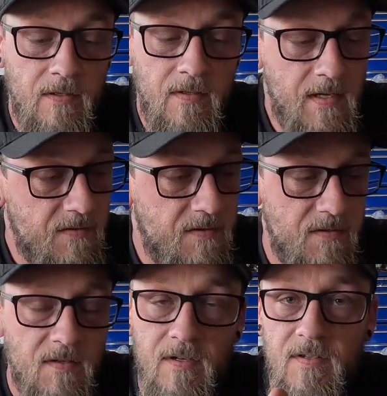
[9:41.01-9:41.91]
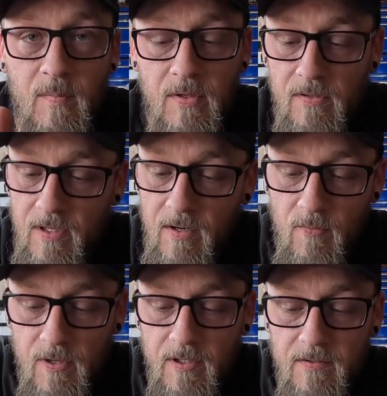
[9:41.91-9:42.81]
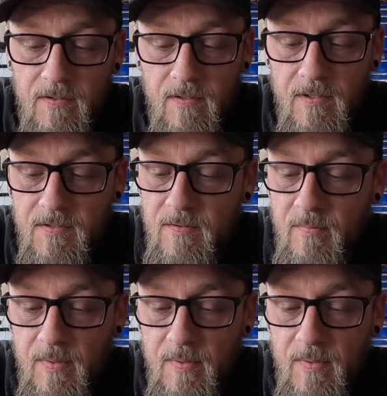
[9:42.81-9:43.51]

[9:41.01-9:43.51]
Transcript: Yes, it sucks. I put a lot of work into this,